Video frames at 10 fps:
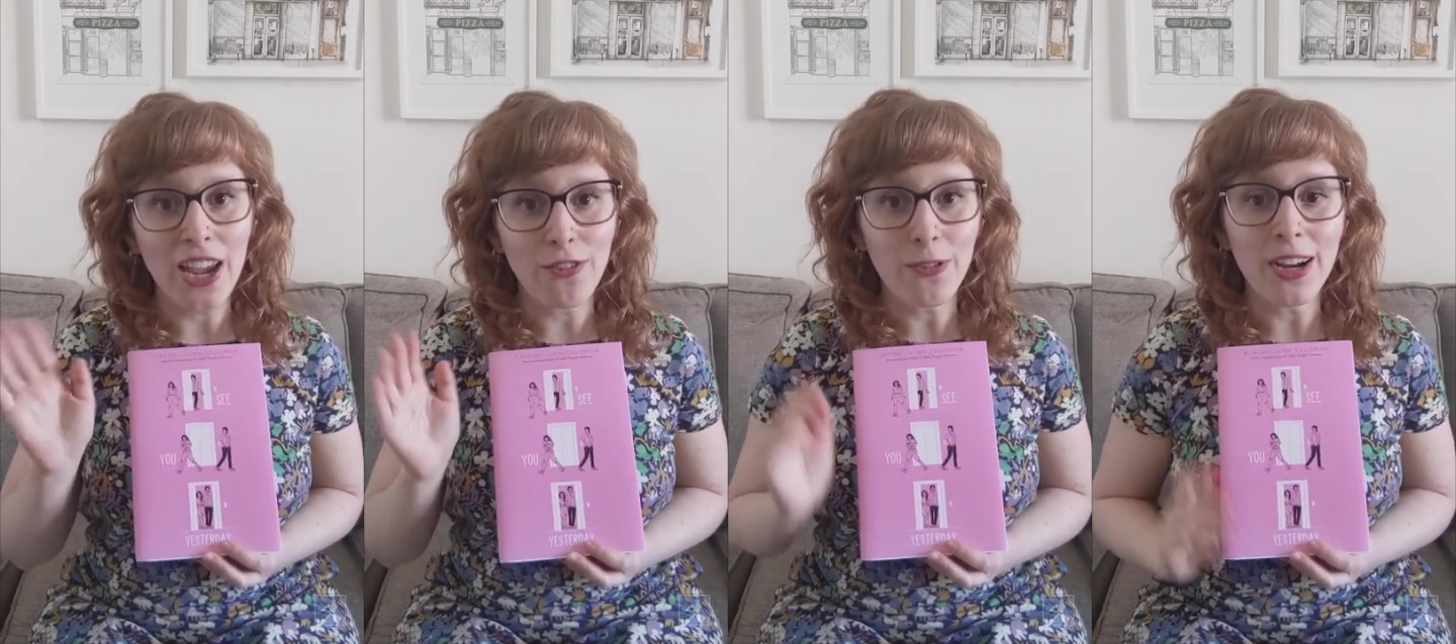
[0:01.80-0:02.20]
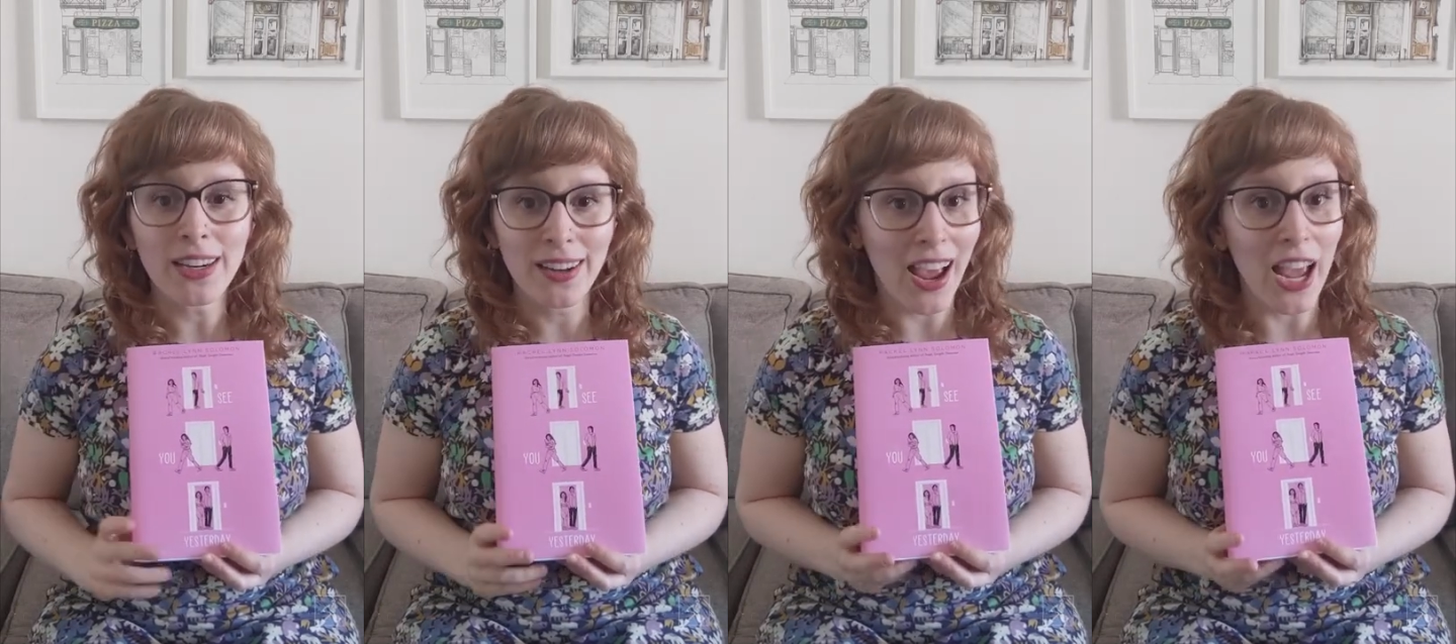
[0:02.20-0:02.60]

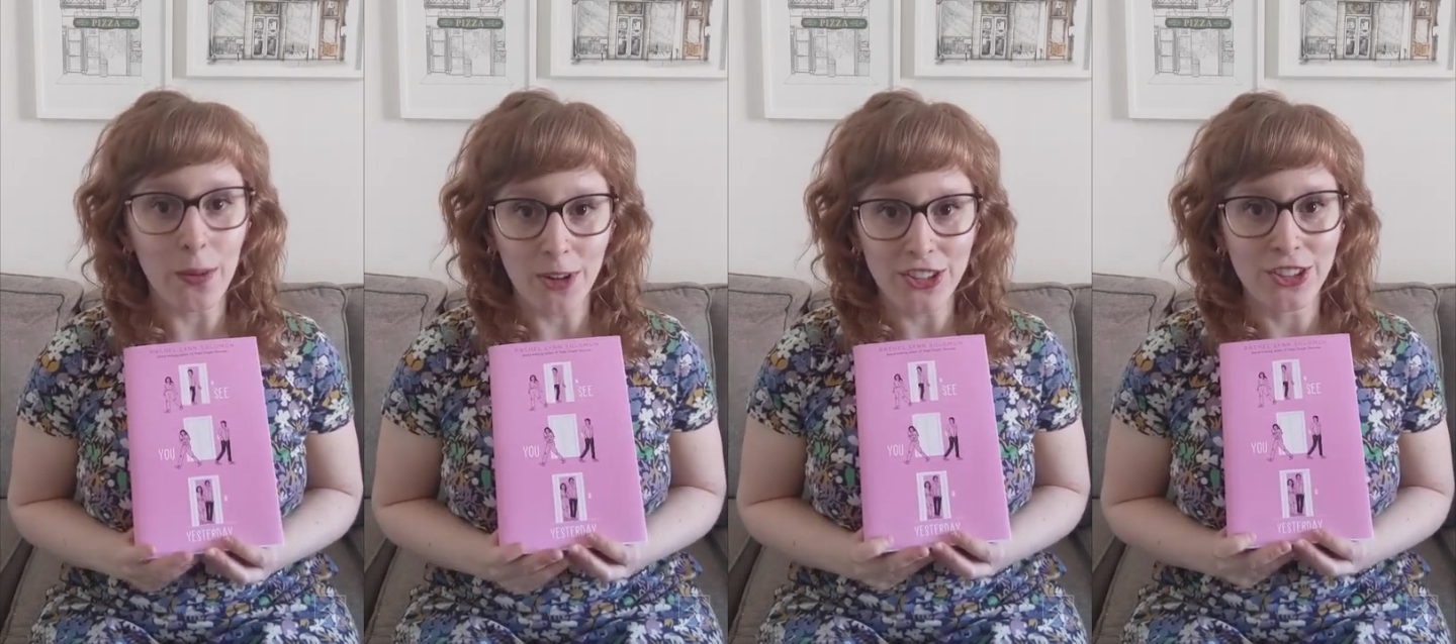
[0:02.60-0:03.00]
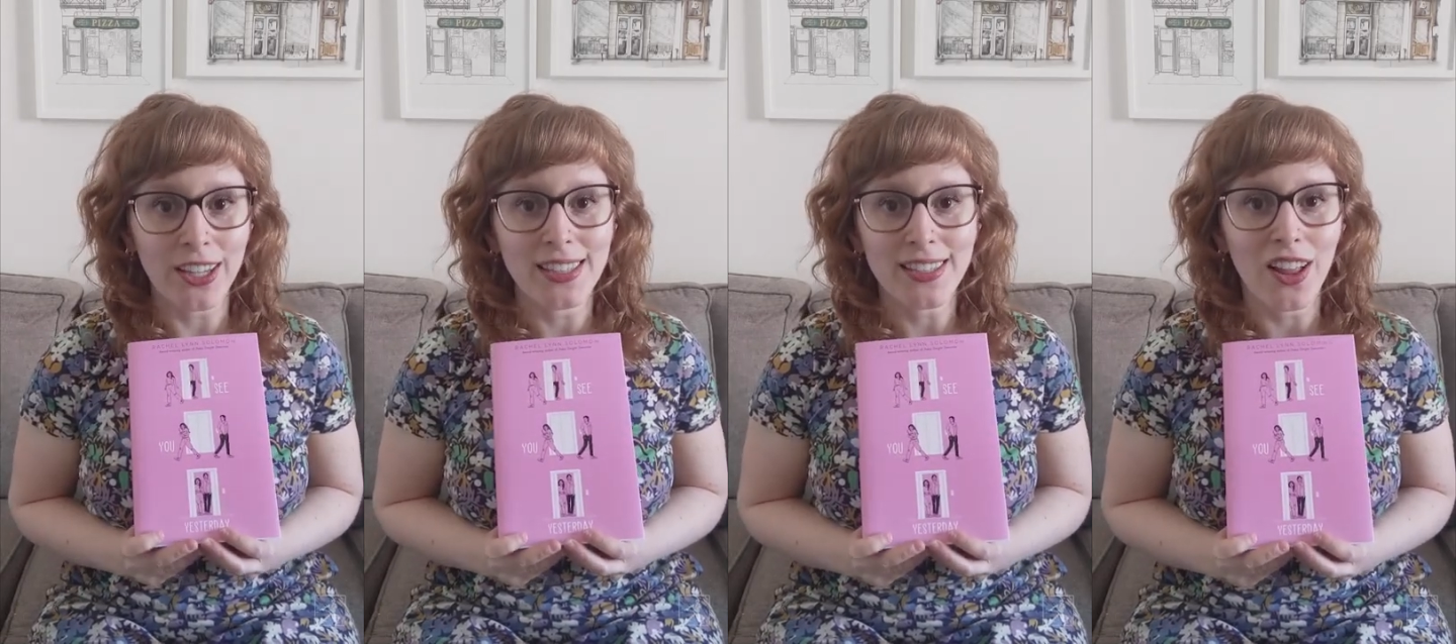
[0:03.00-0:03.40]
everyone. I'm Rachel
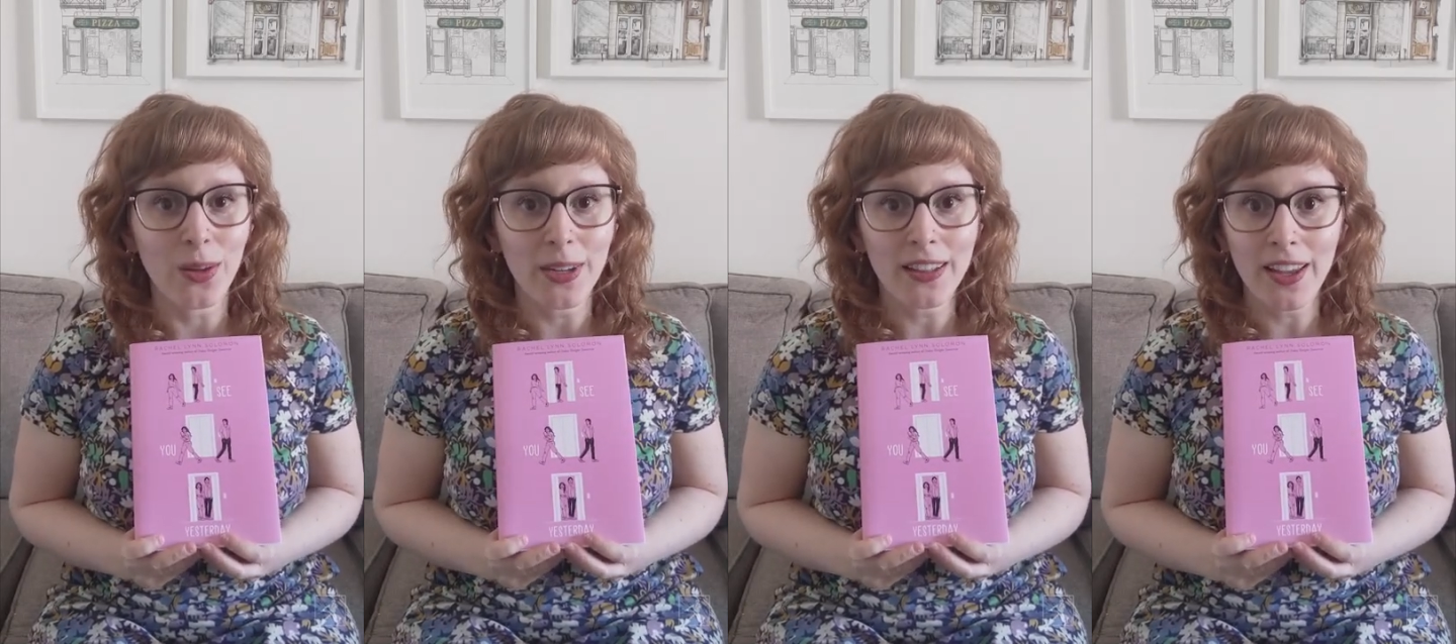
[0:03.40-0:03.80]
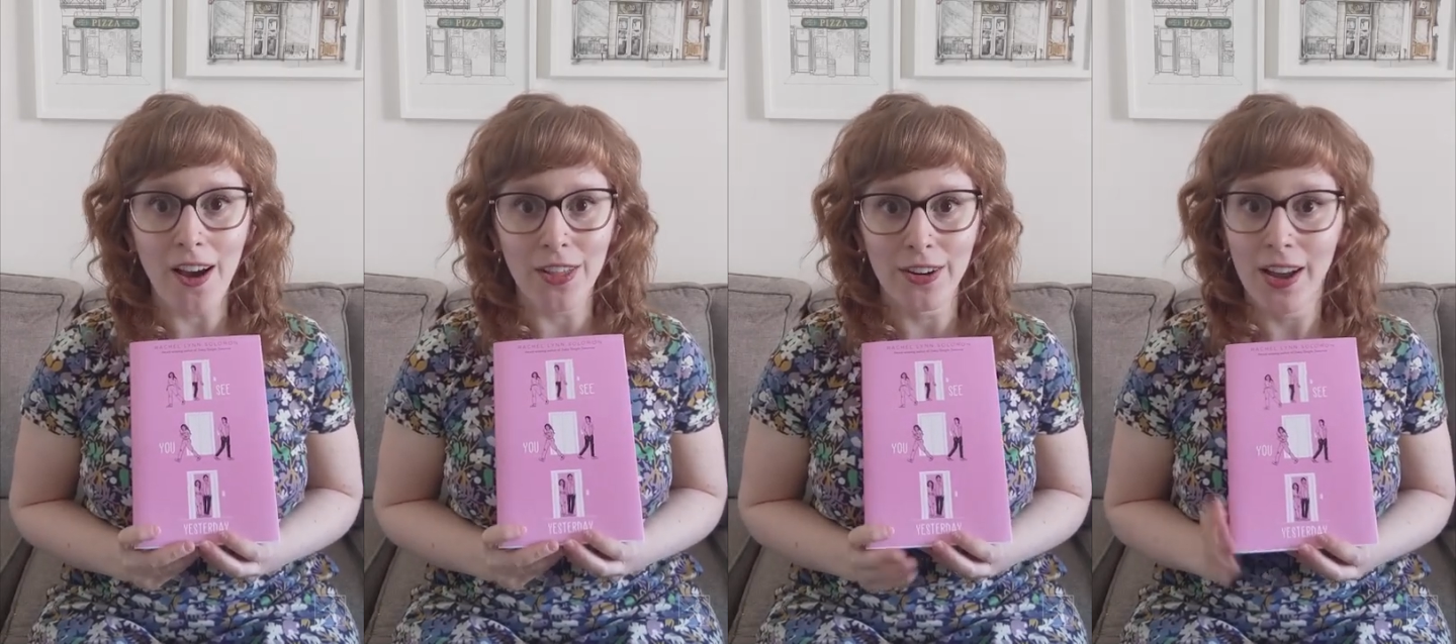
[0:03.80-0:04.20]
Lynn Solomon, the
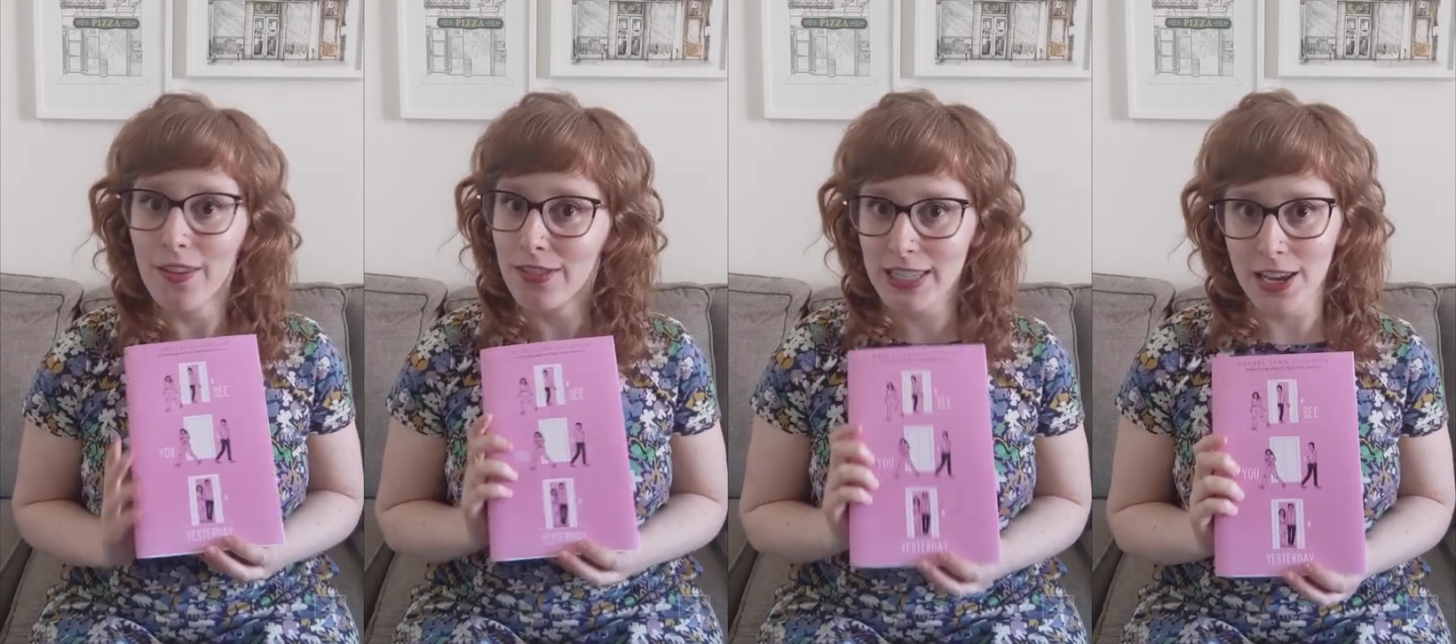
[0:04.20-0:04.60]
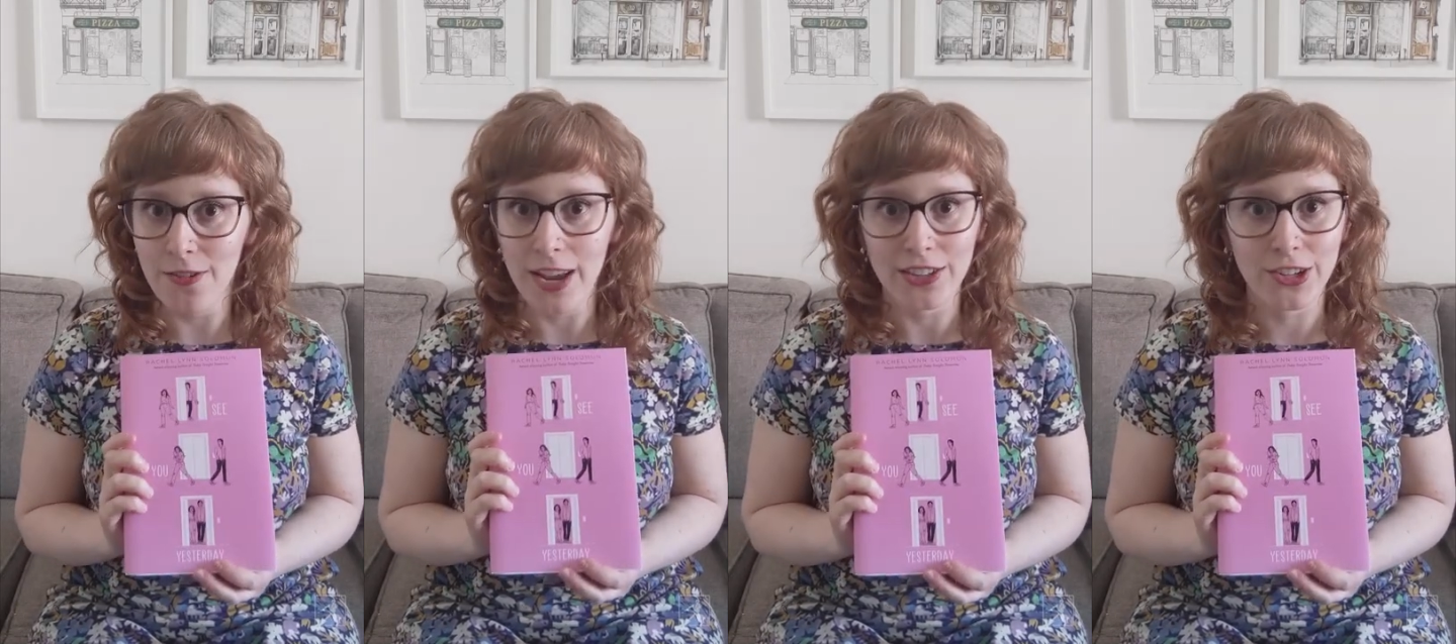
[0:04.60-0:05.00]
author of See
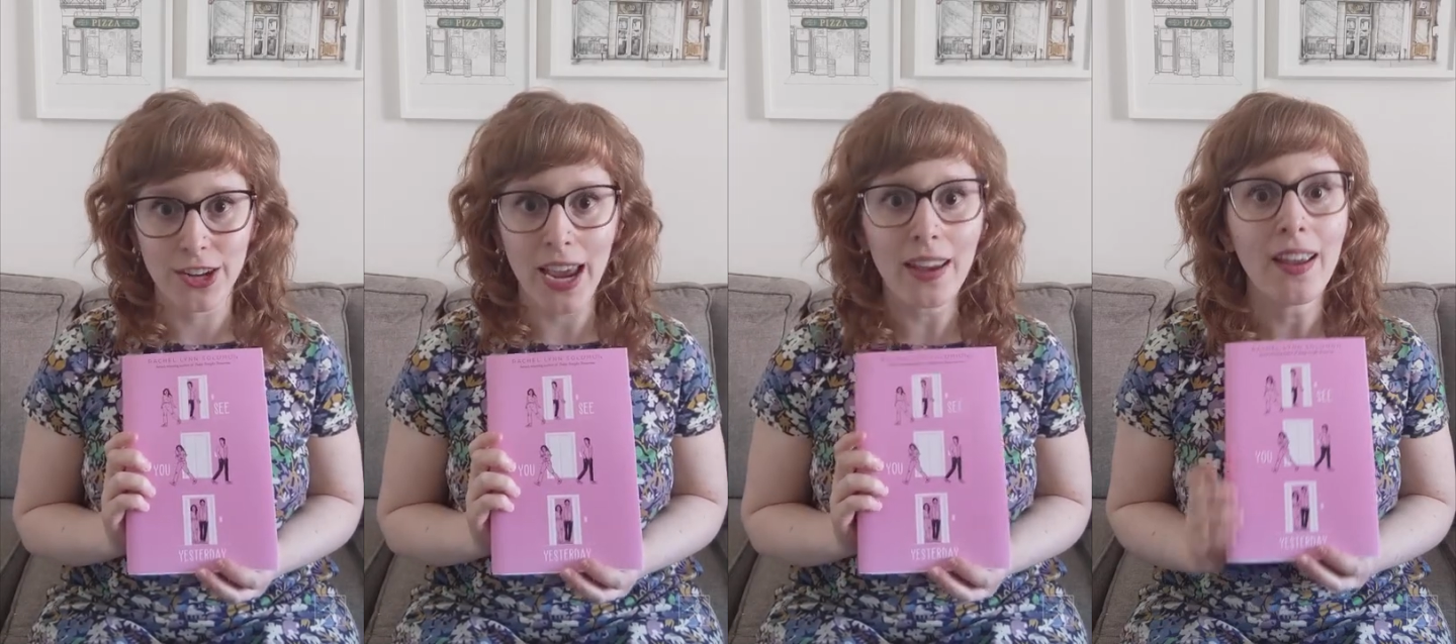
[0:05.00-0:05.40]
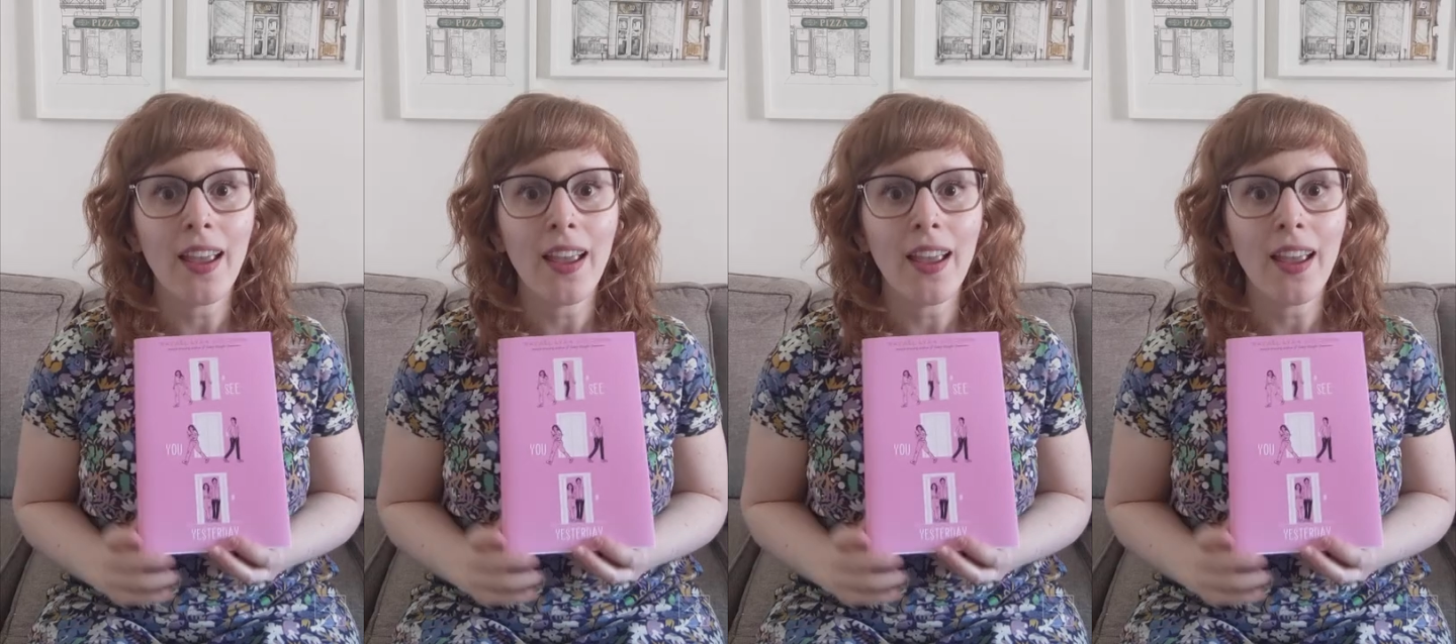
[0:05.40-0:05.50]
You Yesterday,